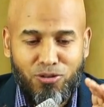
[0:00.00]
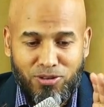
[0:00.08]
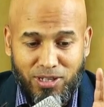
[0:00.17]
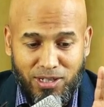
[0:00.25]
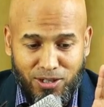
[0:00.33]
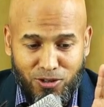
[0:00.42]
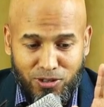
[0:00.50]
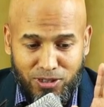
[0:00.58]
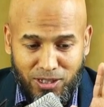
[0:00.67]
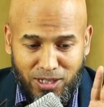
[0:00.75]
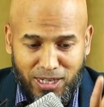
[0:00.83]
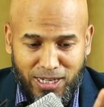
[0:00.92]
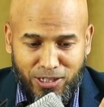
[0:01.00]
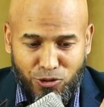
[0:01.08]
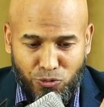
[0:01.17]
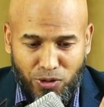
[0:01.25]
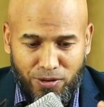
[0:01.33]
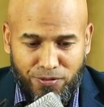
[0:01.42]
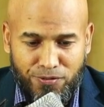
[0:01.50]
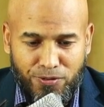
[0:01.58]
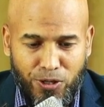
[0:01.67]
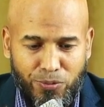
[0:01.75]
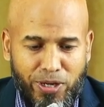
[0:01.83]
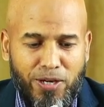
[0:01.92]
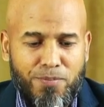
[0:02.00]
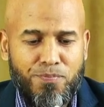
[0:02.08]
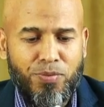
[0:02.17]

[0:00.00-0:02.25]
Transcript: the line graph. Okay,